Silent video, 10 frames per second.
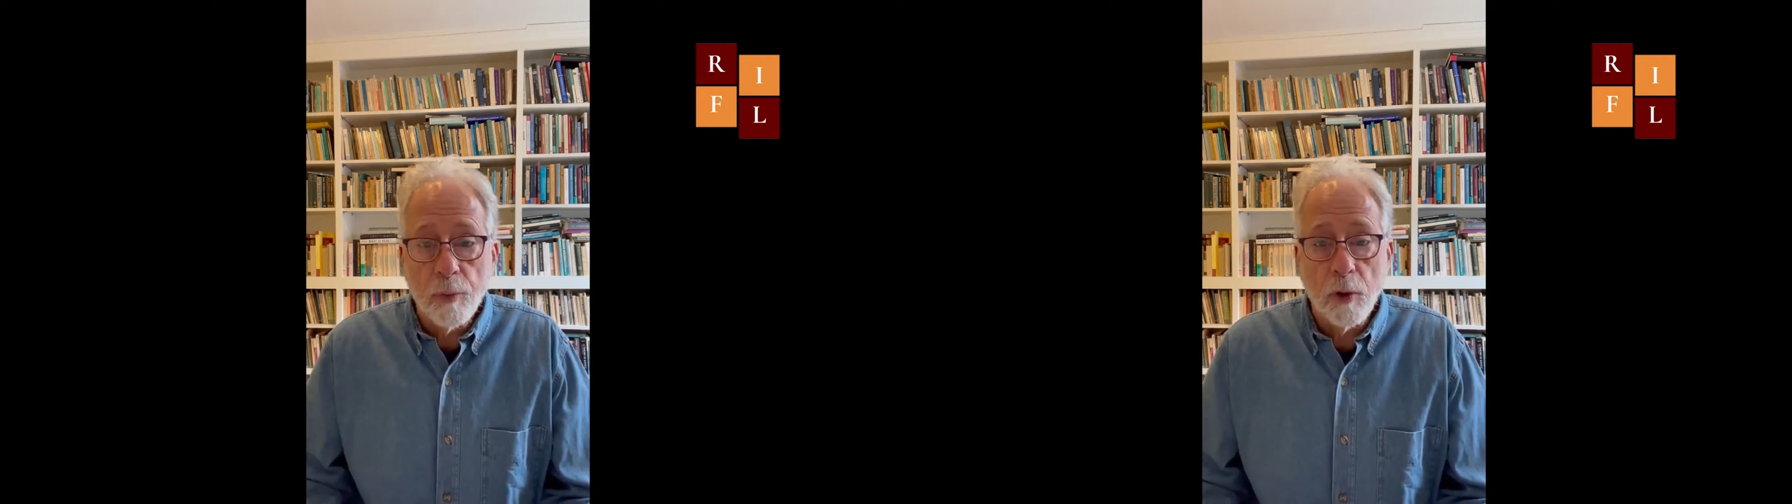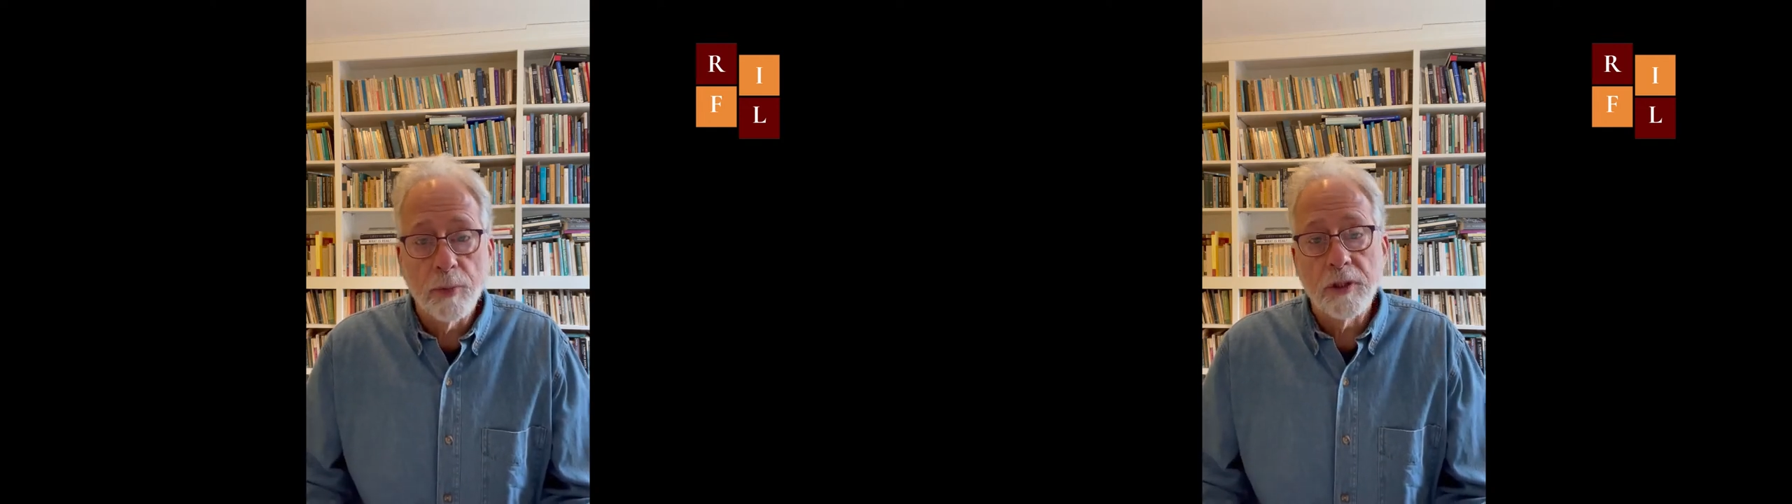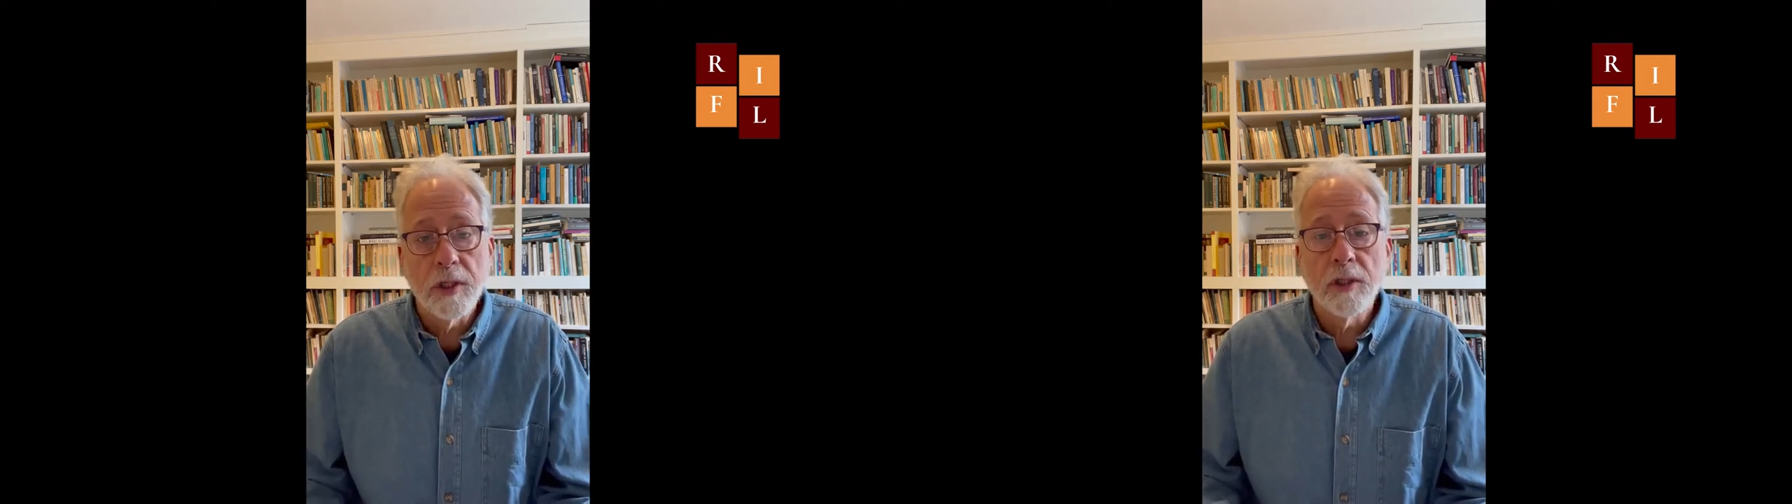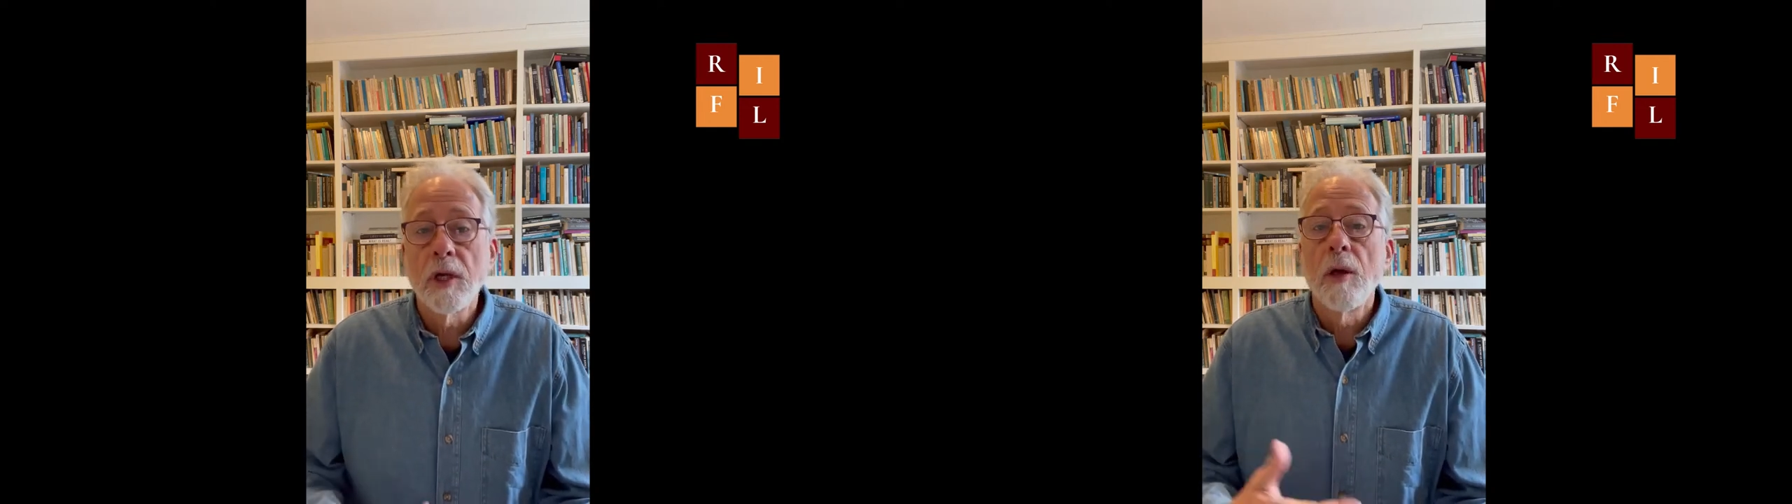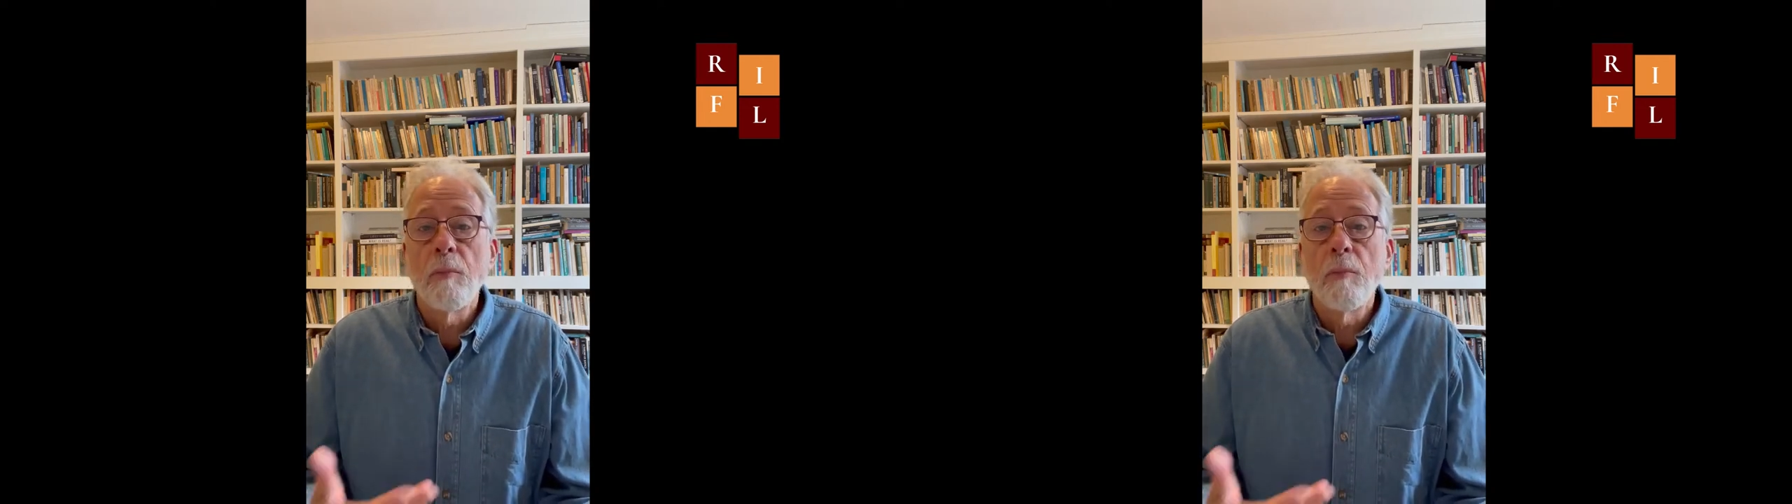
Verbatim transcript: purposes